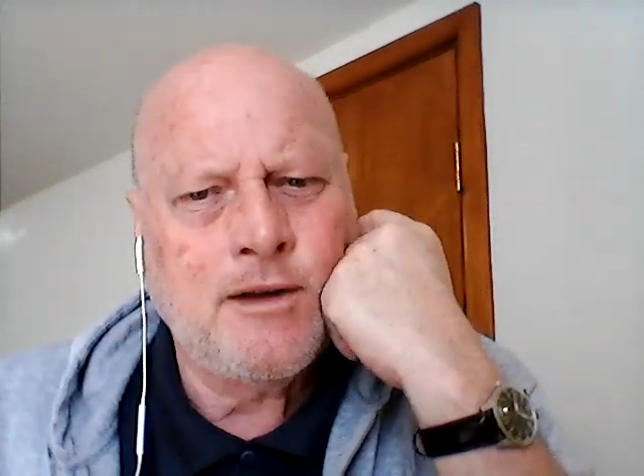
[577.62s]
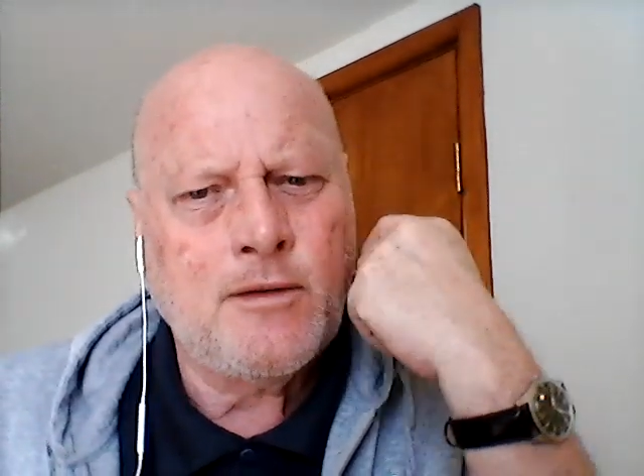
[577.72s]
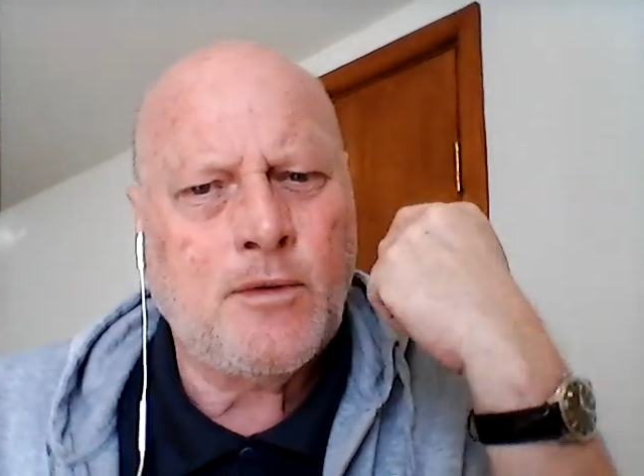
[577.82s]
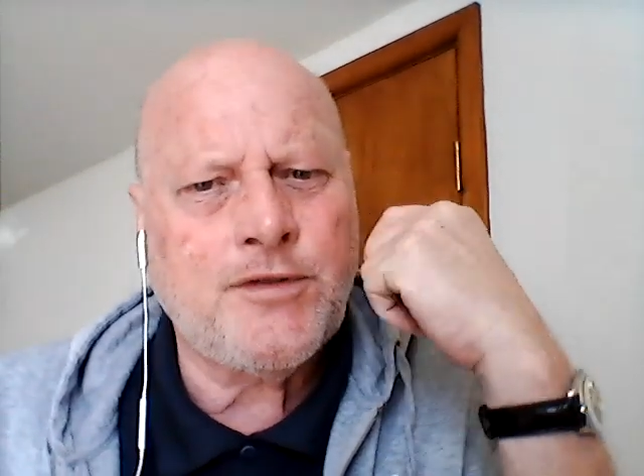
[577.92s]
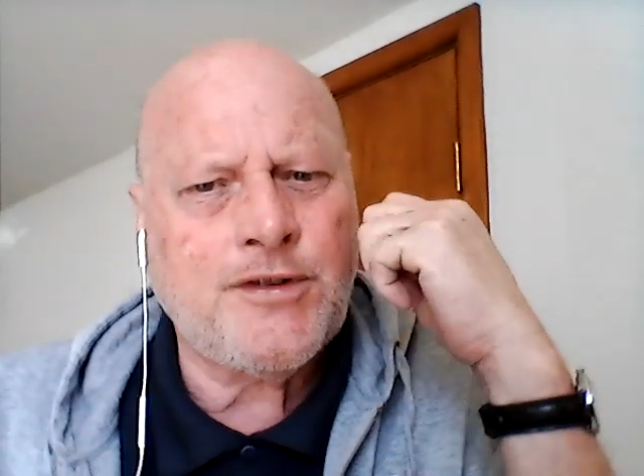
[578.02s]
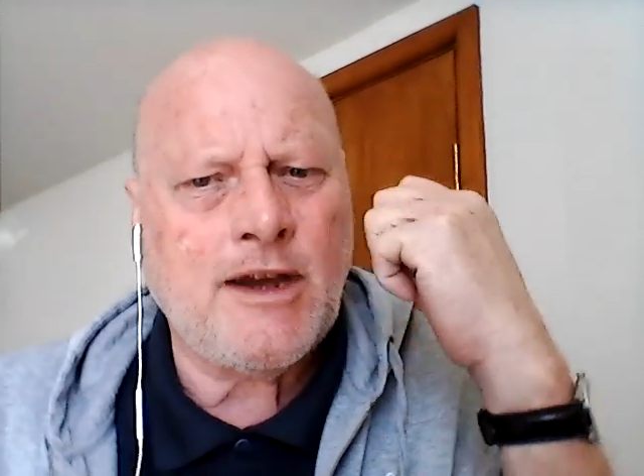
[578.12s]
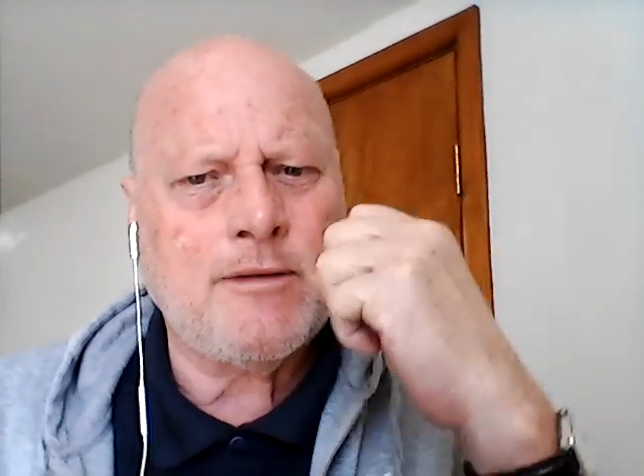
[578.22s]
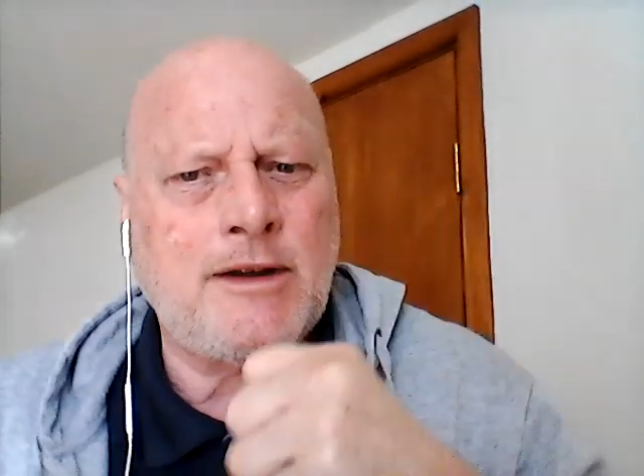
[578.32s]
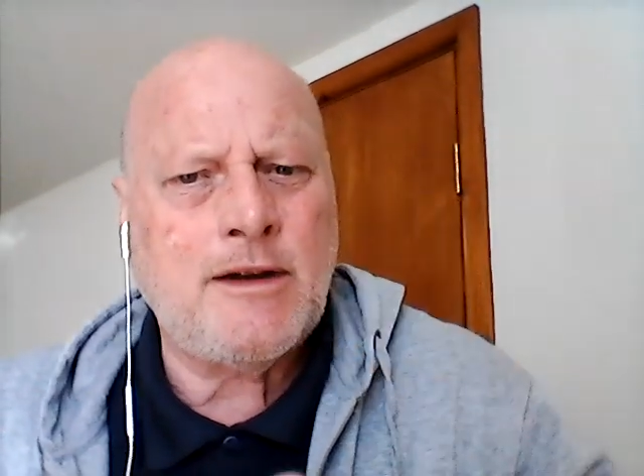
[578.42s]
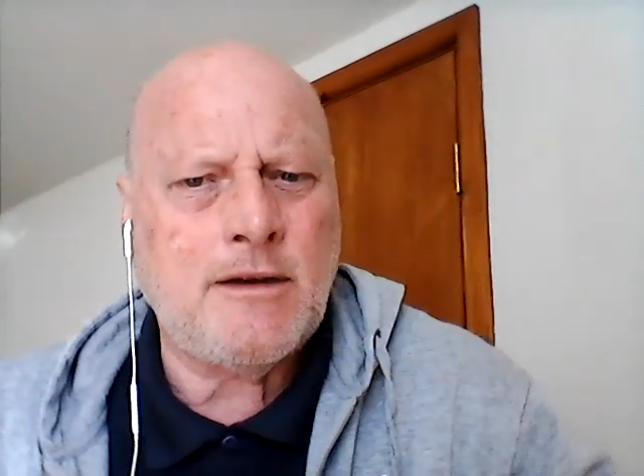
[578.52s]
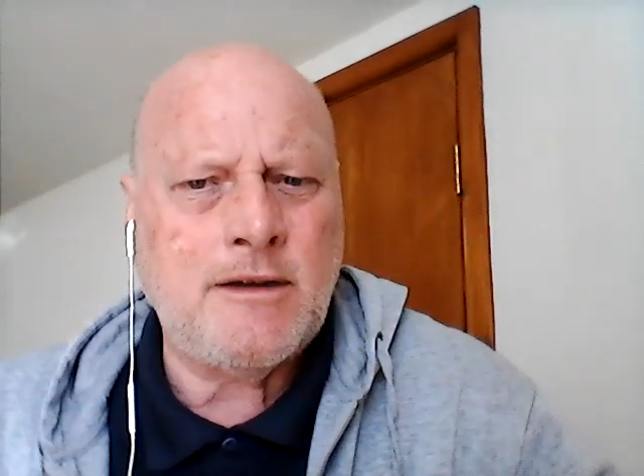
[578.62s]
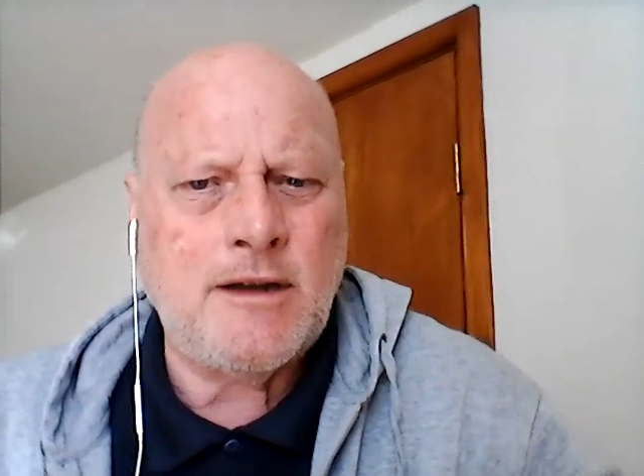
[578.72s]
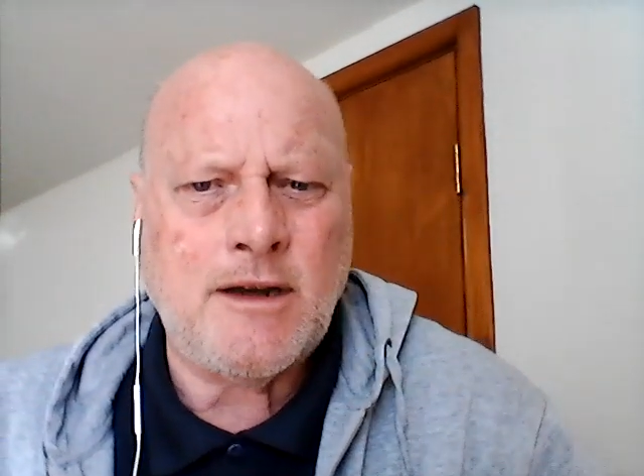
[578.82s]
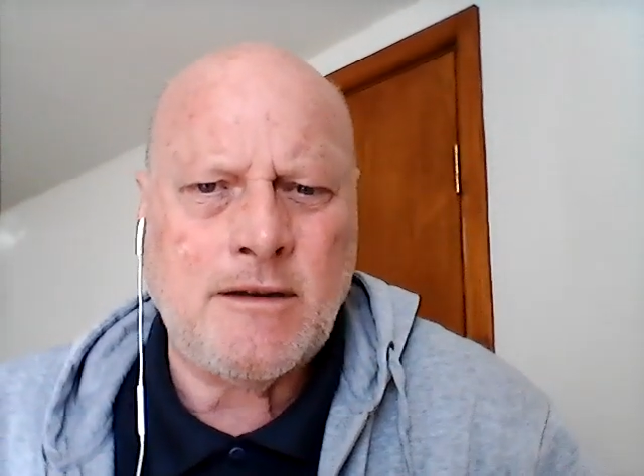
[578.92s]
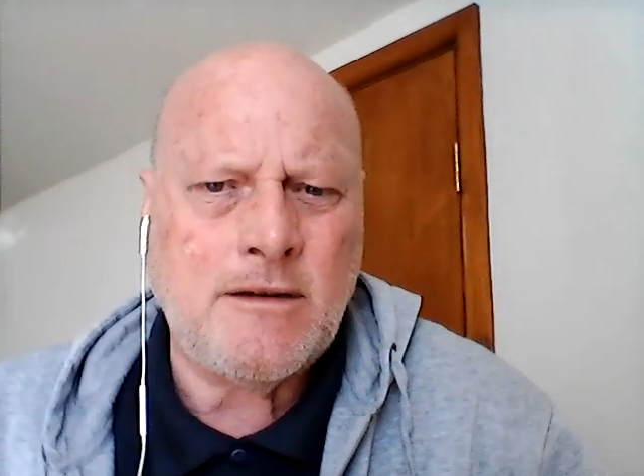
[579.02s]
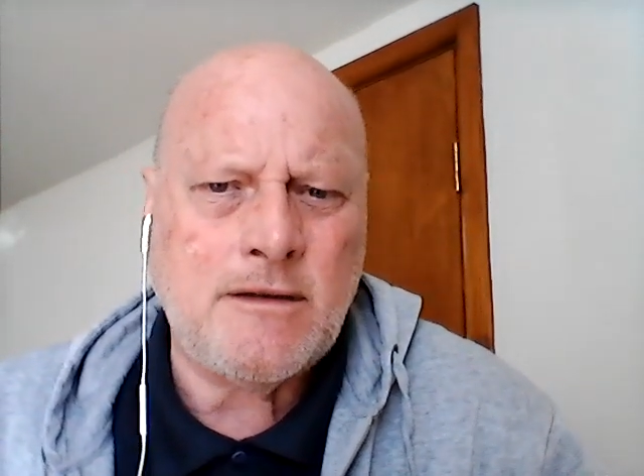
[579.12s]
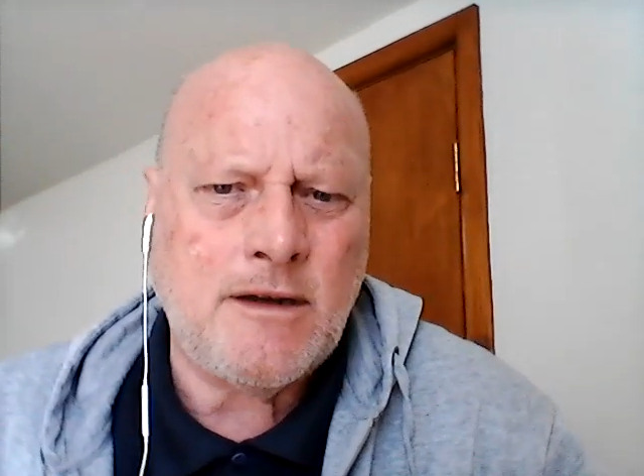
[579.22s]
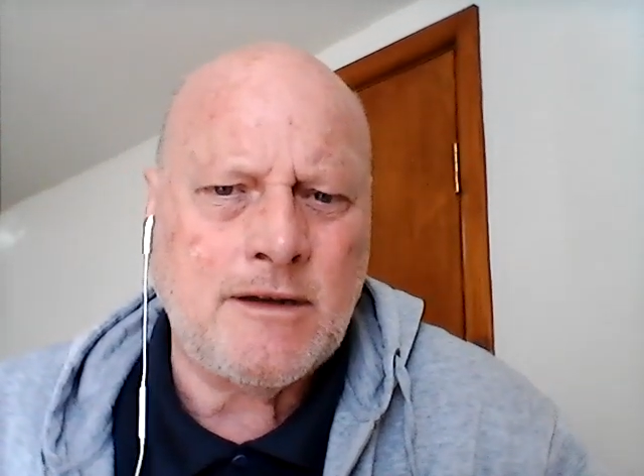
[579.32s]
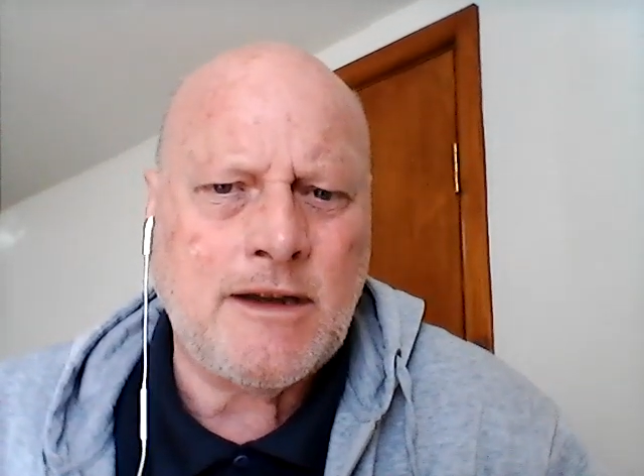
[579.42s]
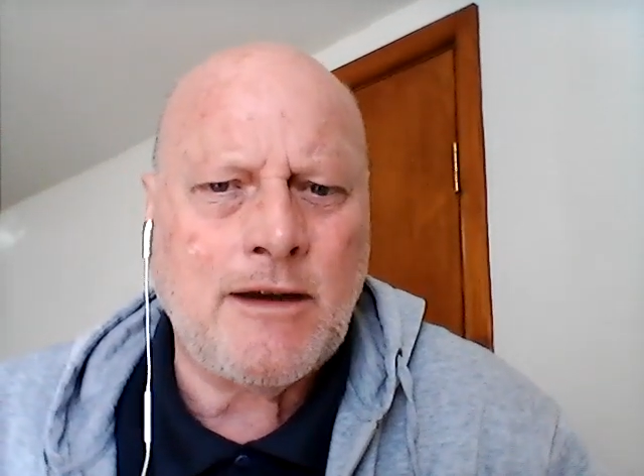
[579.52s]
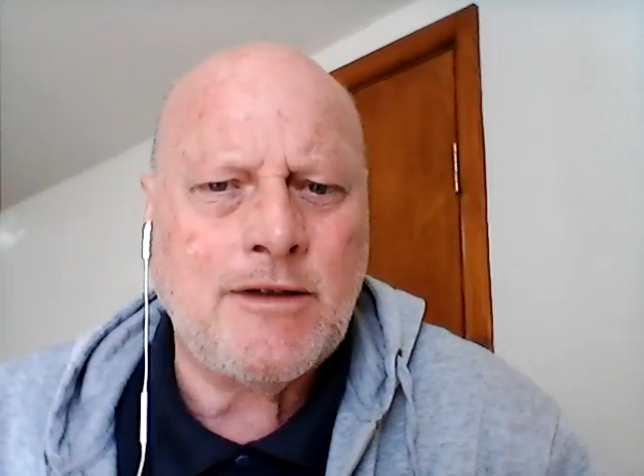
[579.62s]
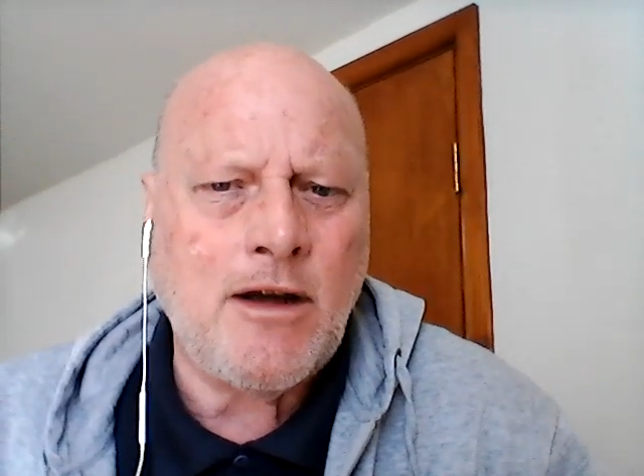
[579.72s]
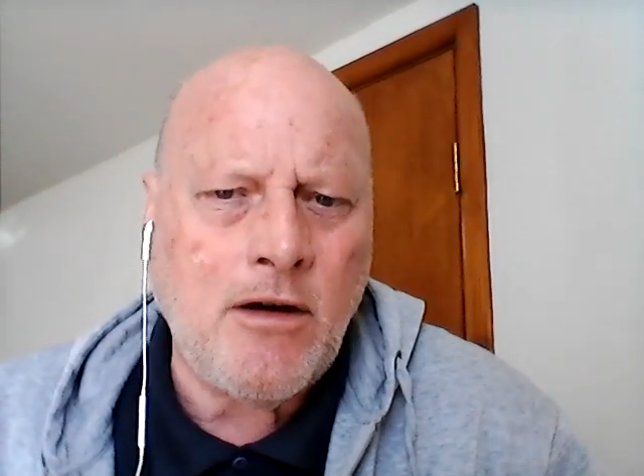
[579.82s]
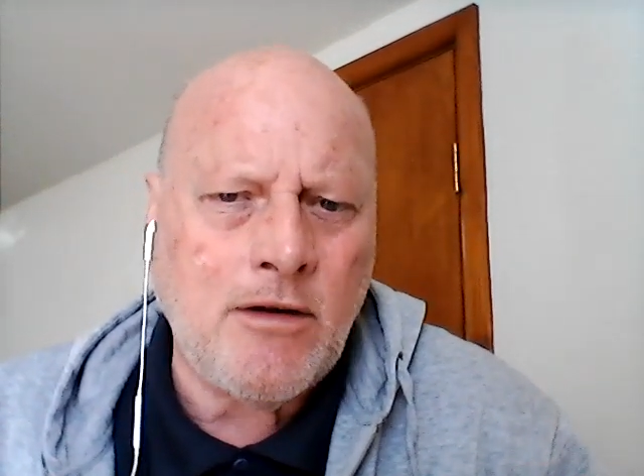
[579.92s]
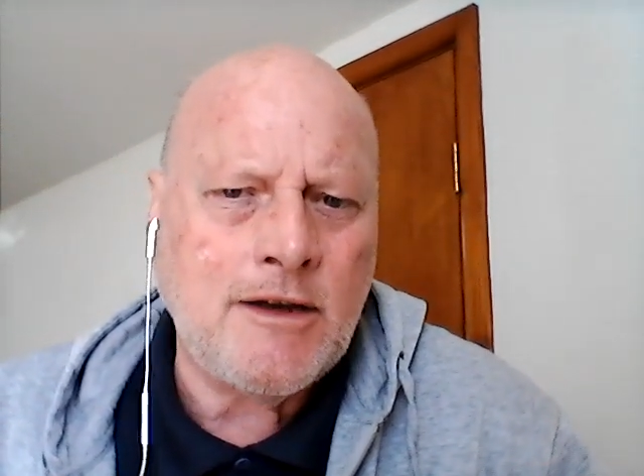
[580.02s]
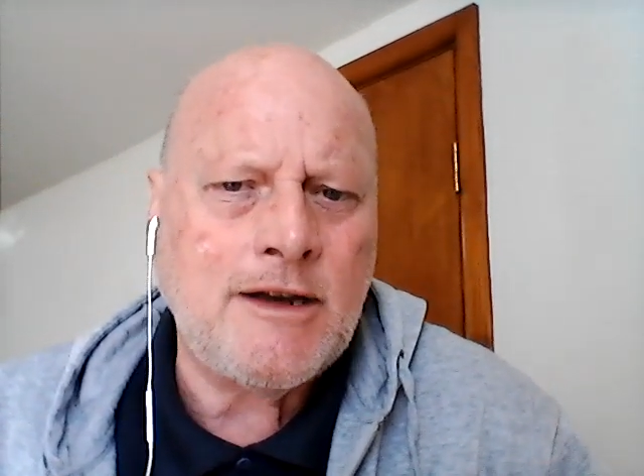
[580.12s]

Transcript: What's going on, and going on,